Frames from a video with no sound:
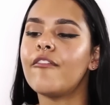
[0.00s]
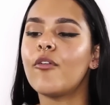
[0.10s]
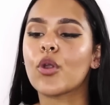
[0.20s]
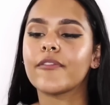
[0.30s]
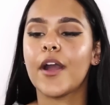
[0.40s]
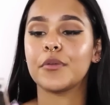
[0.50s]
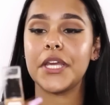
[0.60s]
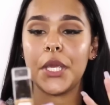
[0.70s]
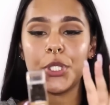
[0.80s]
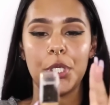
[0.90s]
For
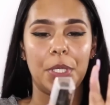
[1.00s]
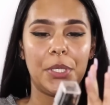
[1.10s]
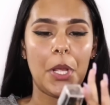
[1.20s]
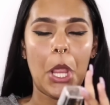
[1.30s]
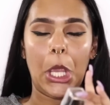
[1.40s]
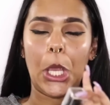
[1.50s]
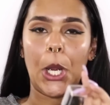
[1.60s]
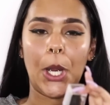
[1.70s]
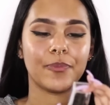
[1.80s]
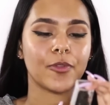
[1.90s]
foundation,
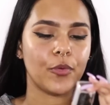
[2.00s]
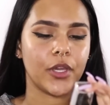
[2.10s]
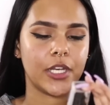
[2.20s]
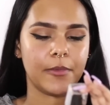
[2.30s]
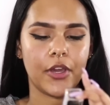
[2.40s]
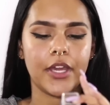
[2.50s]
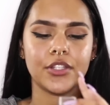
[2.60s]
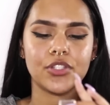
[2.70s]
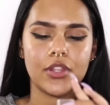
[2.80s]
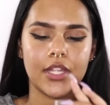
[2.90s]
we're going to be going
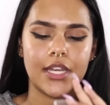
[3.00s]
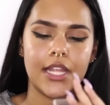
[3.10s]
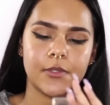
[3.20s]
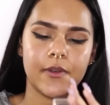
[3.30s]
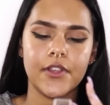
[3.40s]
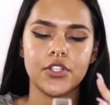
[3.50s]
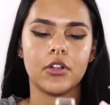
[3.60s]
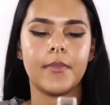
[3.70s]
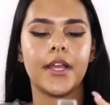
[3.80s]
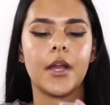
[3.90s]
into the NYX
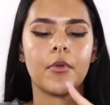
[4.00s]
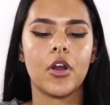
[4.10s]
Professional Makeup